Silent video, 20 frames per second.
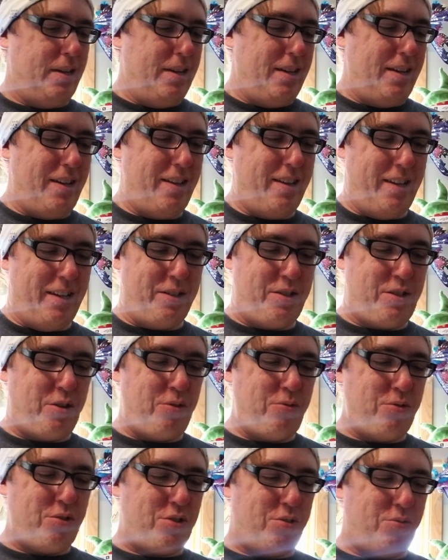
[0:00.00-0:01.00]
And then
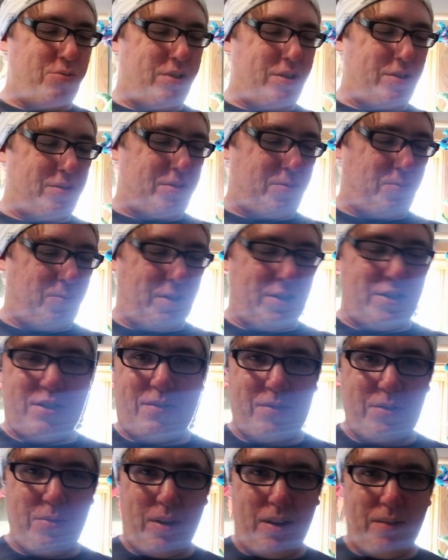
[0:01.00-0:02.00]
two shooters, which
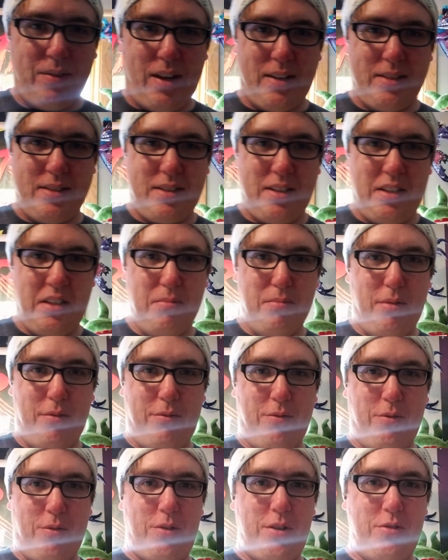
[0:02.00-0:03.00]
if you have not seen them
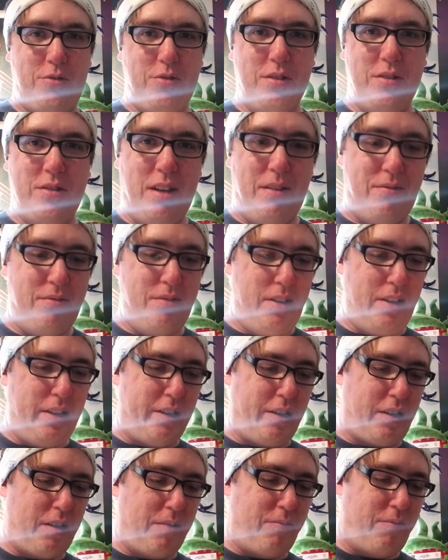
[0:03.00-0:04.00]
before, you should definitely
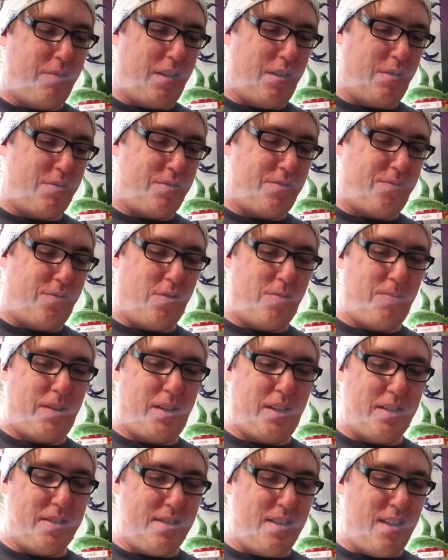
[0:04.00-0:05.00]
look up videos for
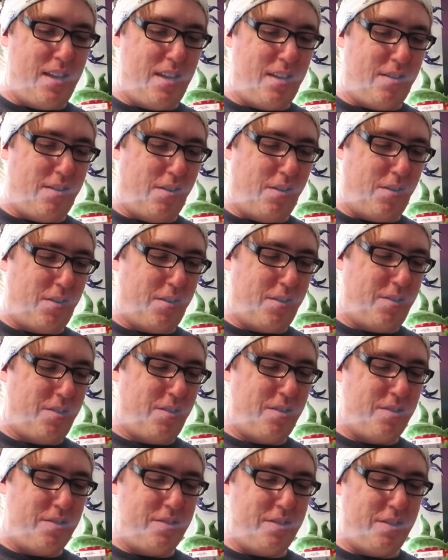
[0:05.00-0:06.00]
because they are
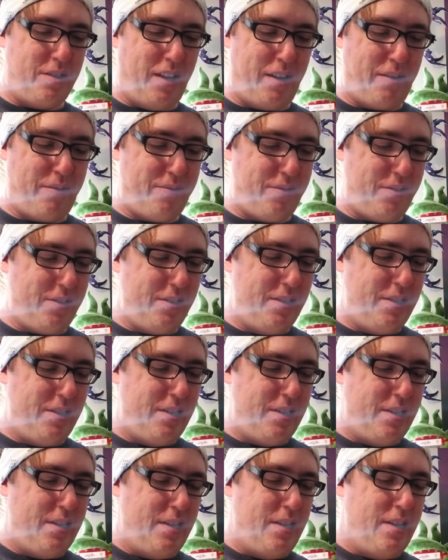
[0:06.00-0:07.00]
delightful.
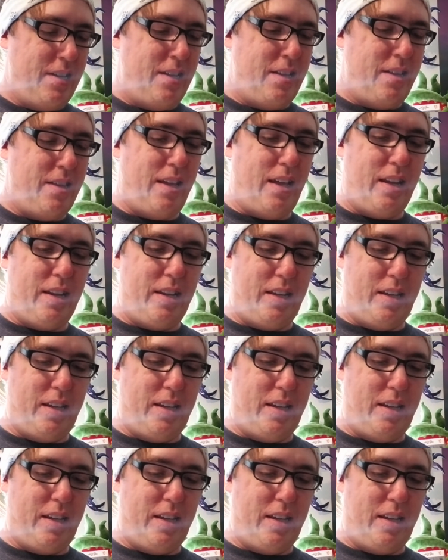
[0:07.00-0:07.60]
That